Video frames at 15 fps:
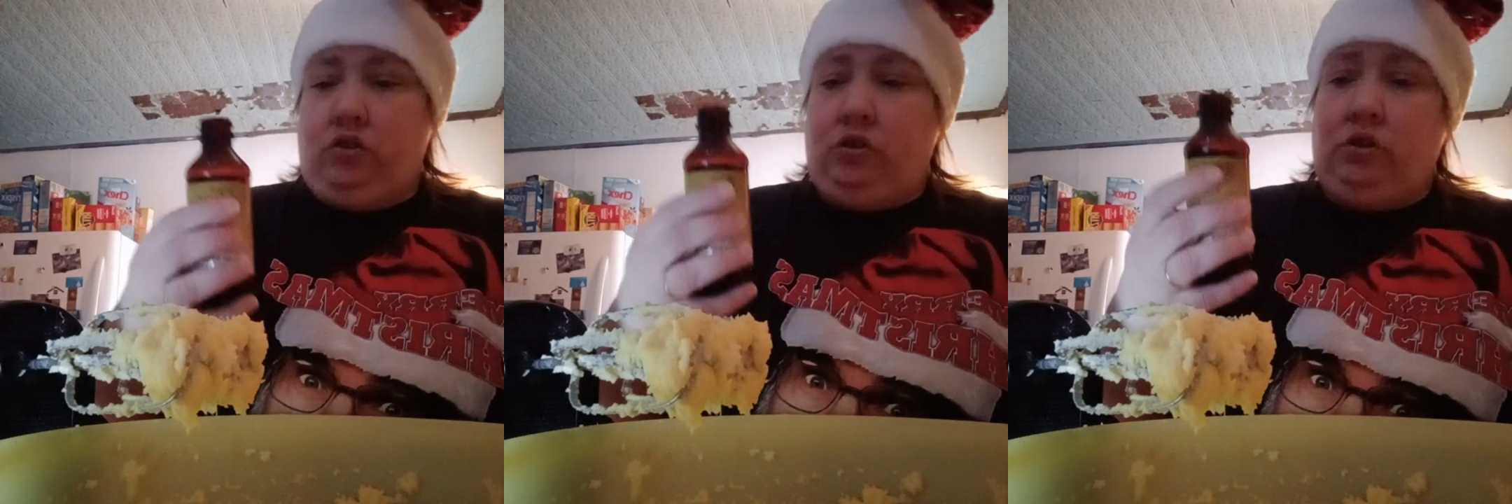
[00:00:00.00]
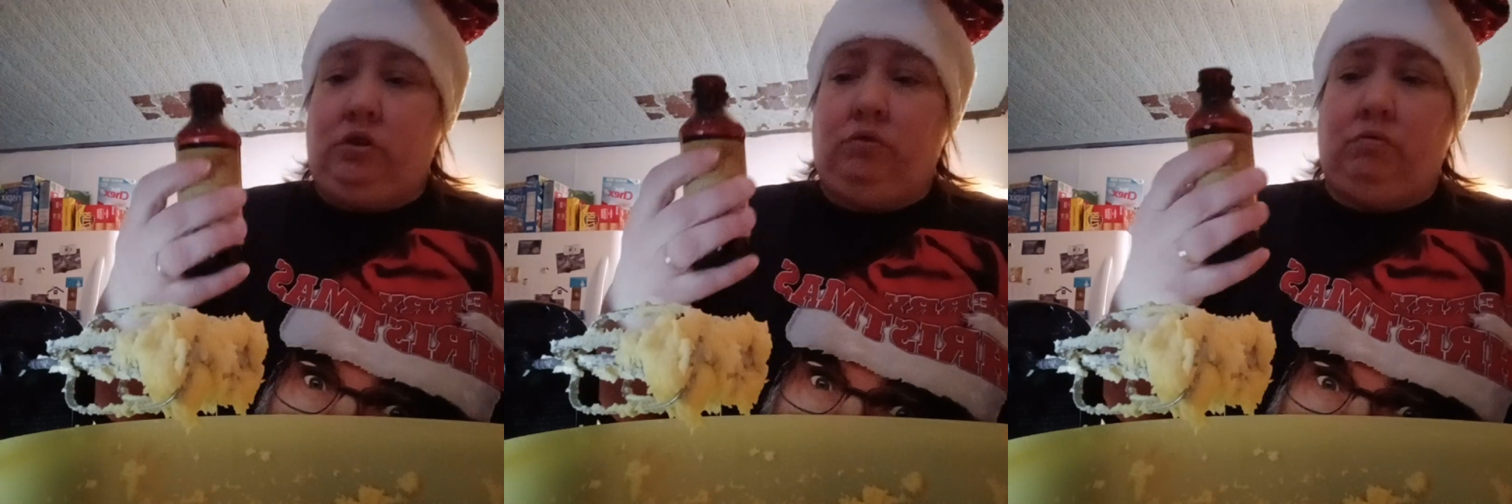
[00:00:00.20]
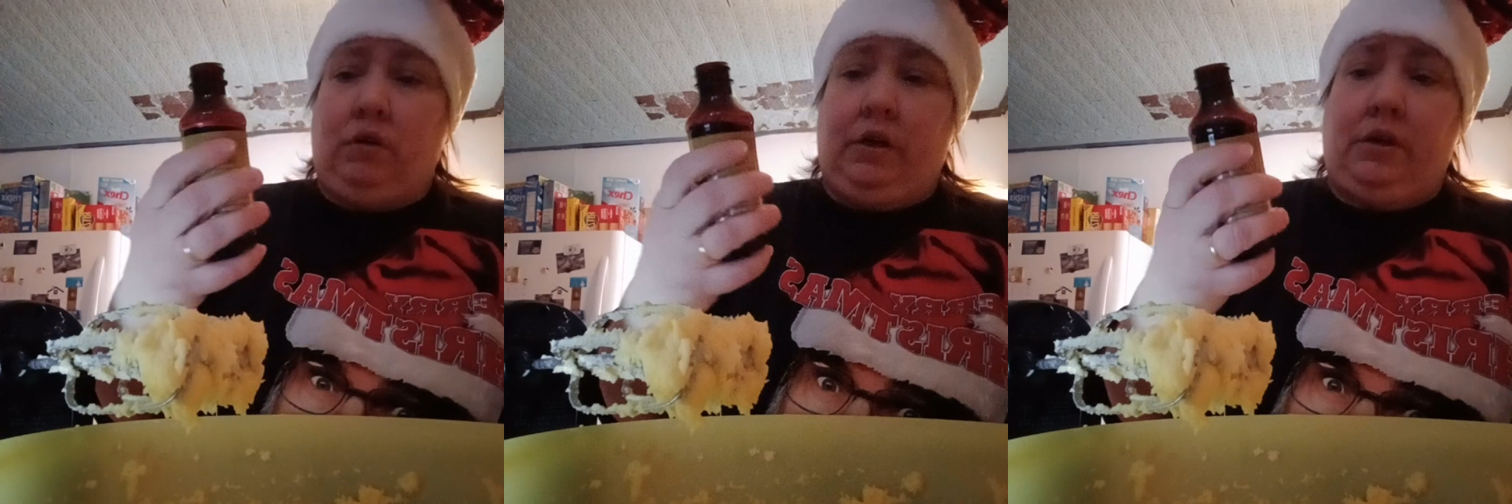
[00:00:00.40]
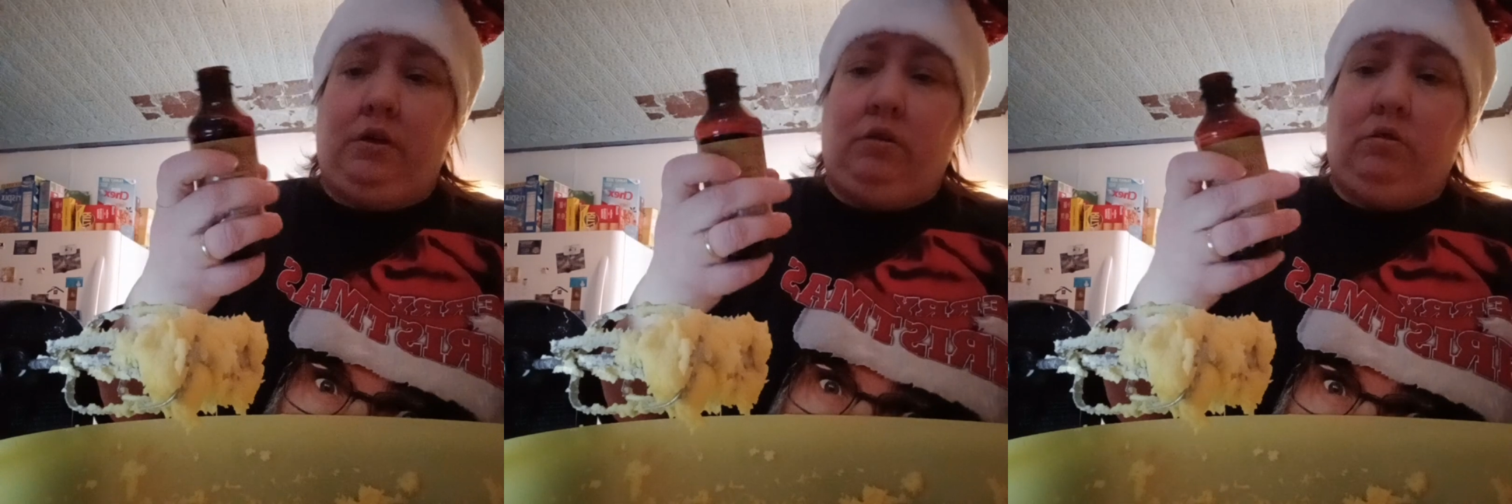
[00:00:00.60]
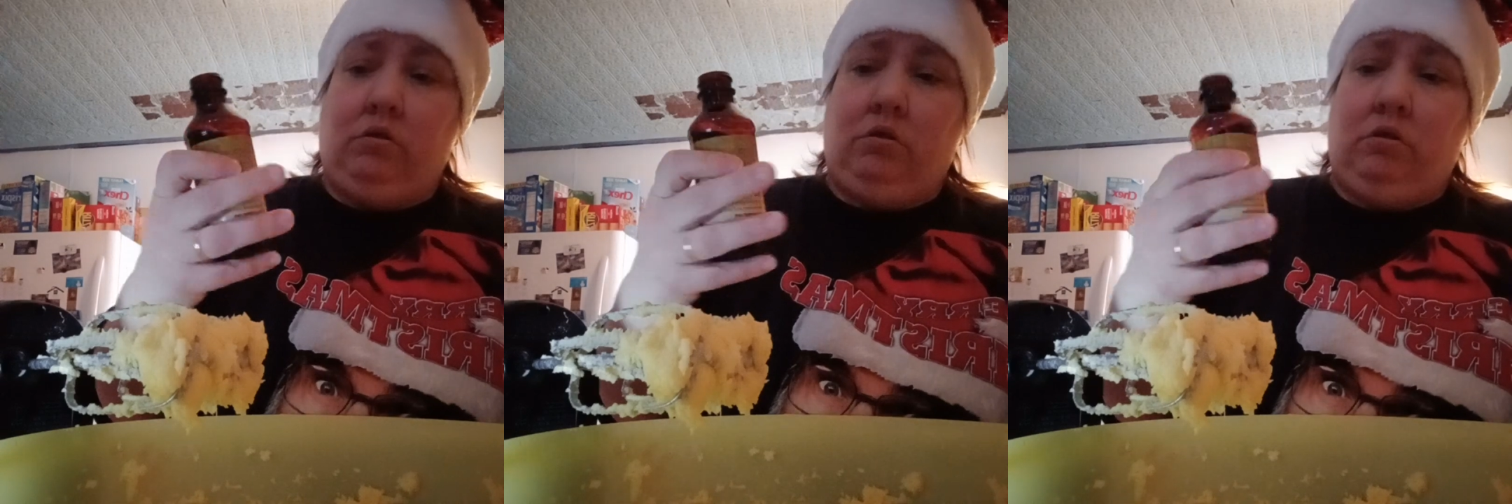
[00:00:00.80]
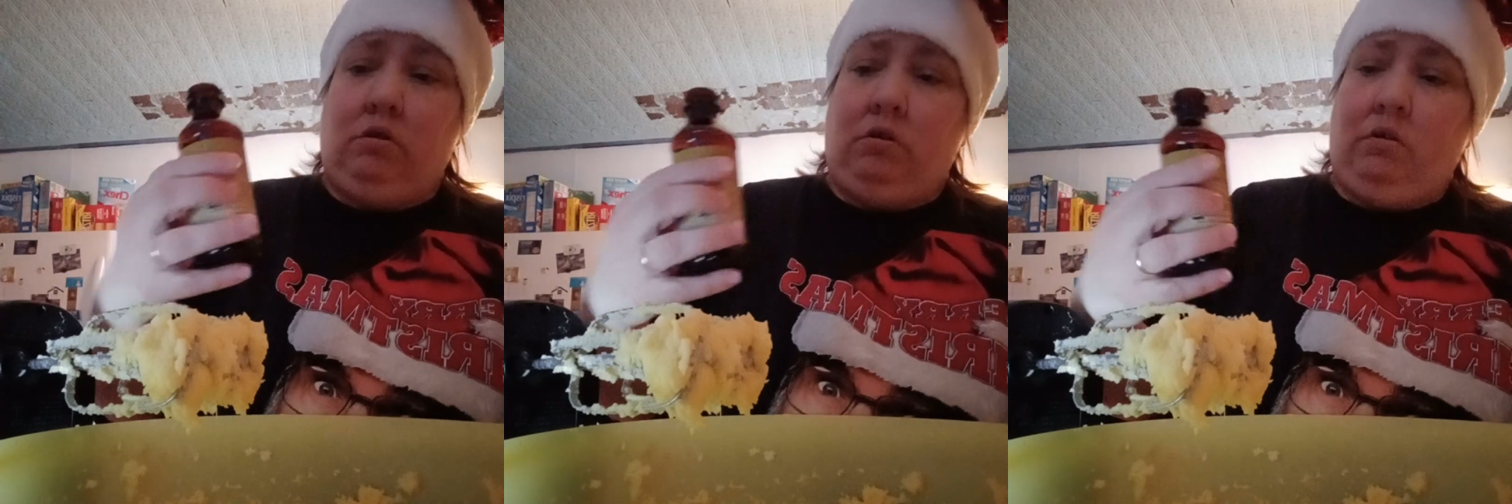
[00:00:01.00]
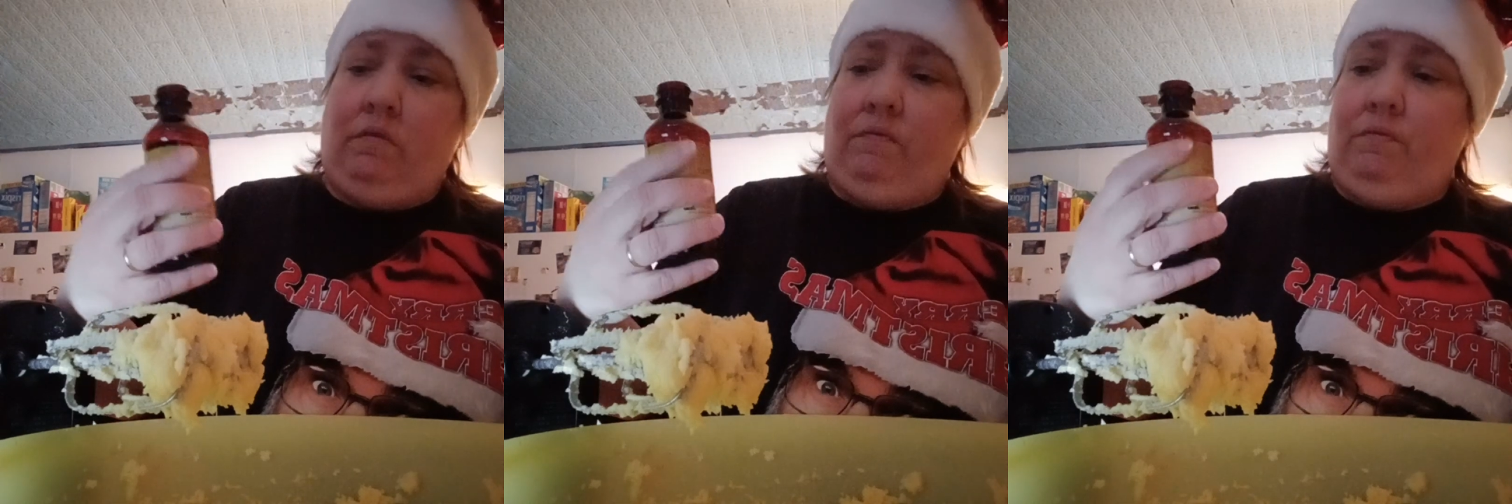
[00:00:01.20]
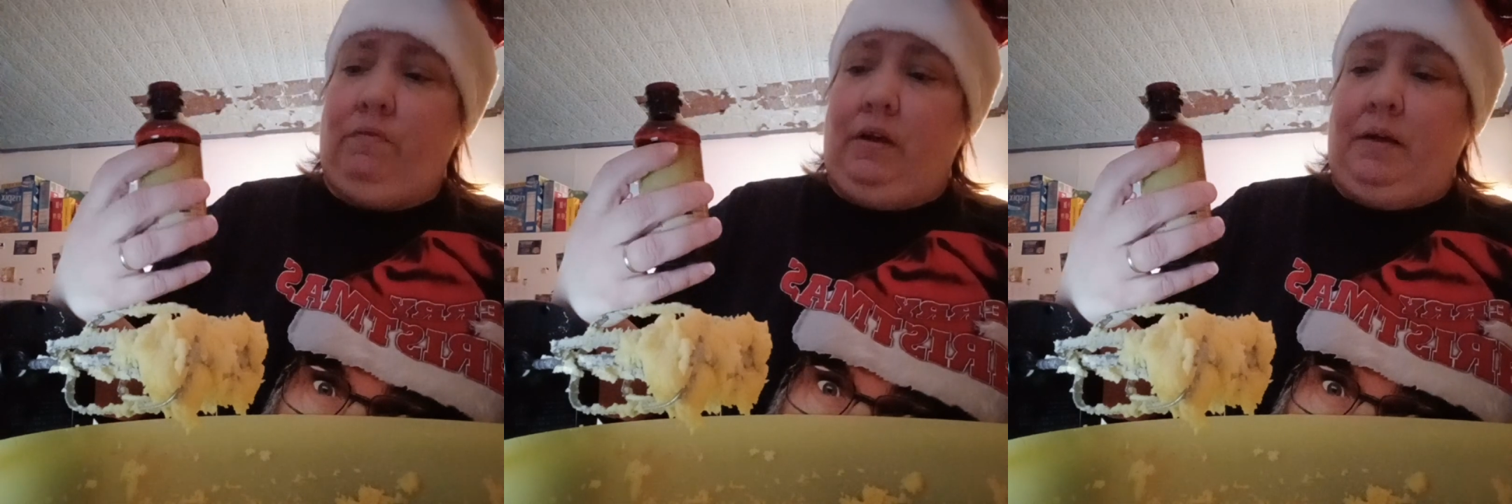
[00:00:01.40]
just regular